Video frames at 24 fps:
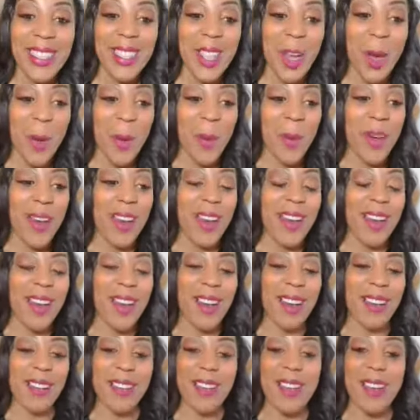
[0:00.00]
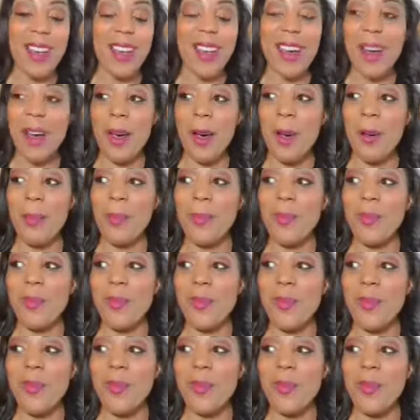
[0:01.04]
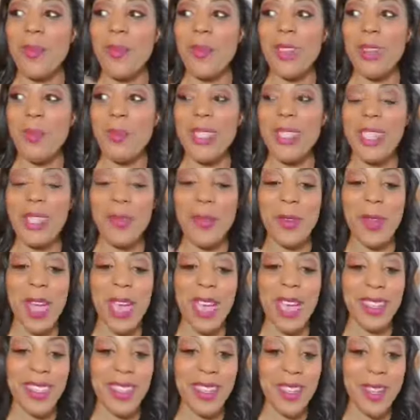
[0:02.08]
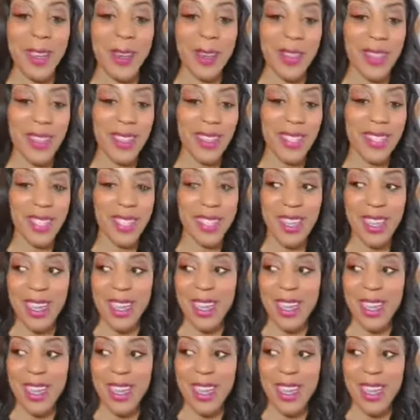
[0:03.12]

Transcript: So um, let me see if you guys can hear this.